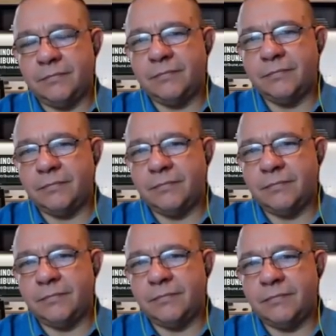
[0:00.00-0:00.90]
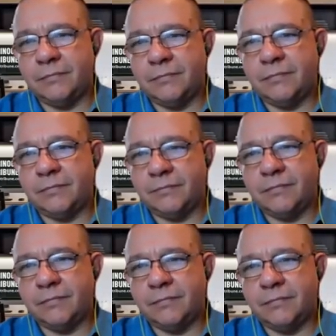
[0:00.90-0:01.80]

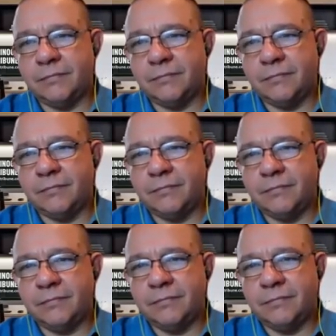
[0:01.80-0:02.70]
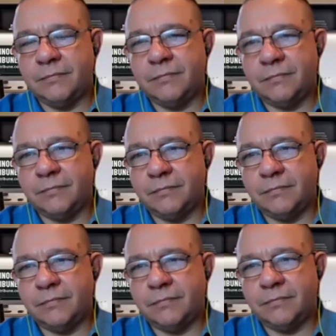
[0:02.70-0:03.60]

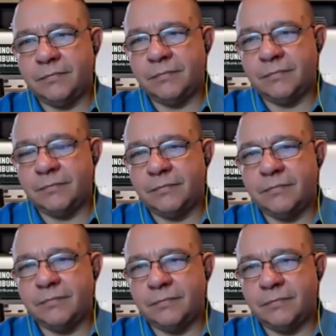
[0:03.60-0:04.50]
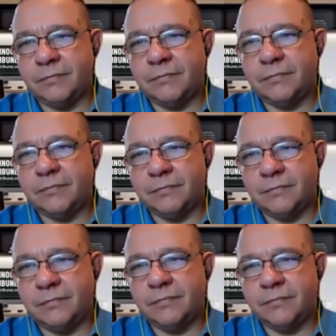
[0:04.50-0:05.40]

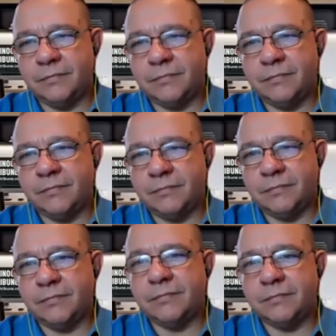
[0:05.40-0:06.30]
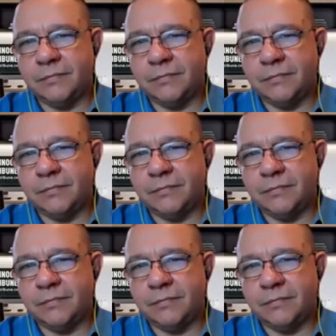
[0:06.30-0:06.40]
(not speaking)